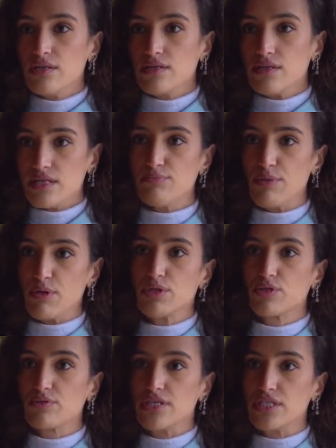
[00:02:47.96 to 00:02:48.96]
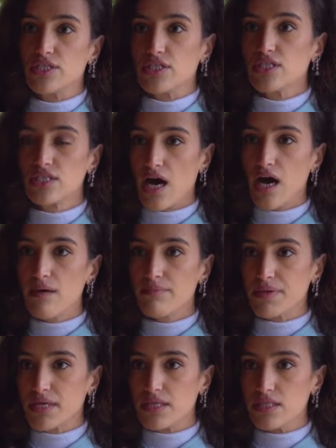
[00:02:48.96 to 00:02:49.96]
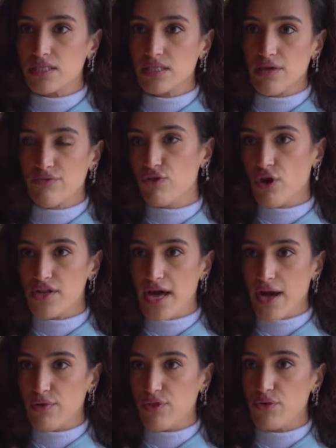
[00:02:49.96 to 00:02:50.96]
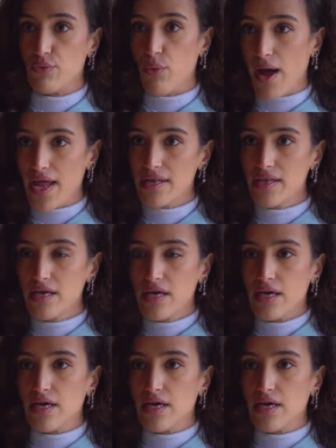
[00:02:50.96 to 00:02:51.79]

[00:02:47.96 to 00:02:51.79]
this bursary to start, because if not now, then when?